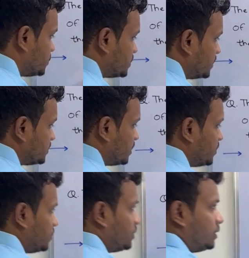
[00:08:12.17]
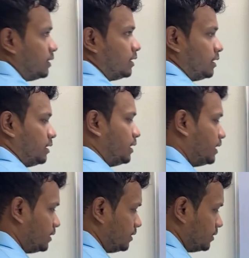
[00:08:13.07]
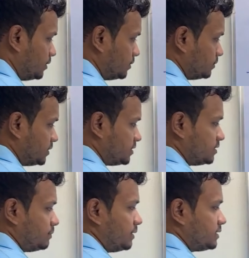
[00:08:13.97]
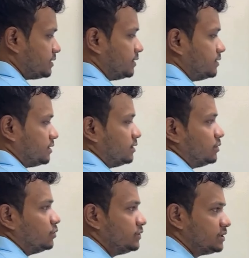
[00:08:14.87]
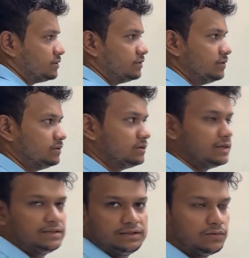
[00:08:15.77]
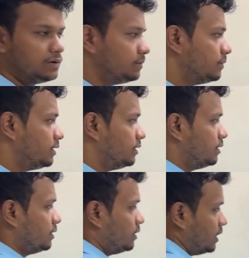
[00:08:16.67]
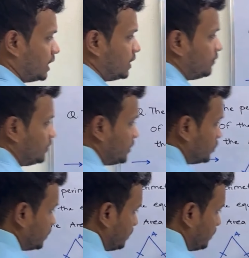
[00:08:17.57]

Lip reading: two sides are equal, and this is the base, and these are the two which are the sides equal. And we know the